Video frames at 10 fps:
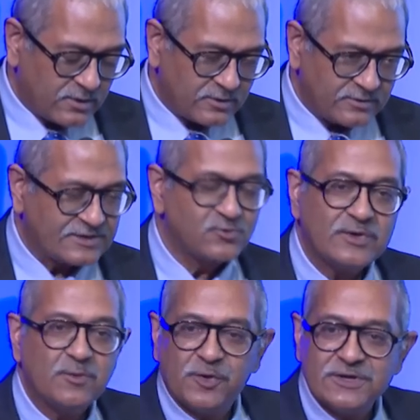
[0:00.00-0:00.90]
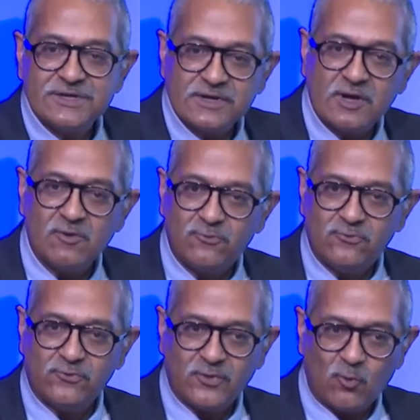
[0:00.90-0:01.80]
that's what the Persian
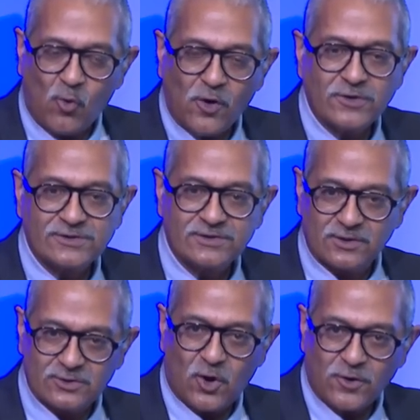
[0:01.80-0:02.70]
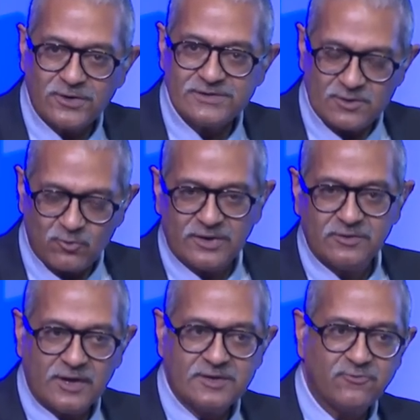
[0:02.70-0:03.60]
Gulf uh, Wars taught us, and
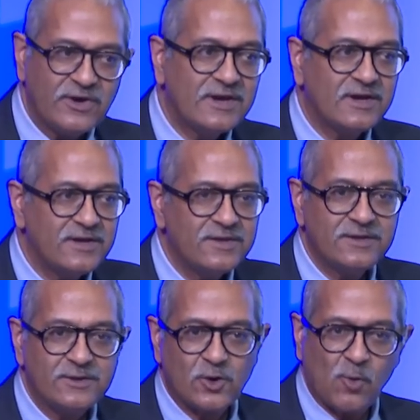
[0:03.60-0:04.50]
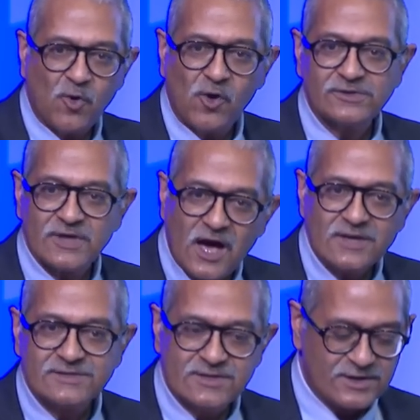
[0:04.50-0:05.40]
it's very clear that the tomahawks are
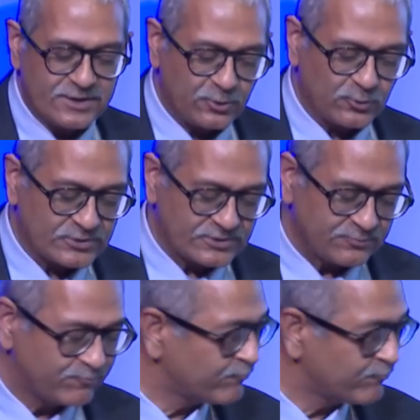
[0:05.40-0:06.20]
still in use.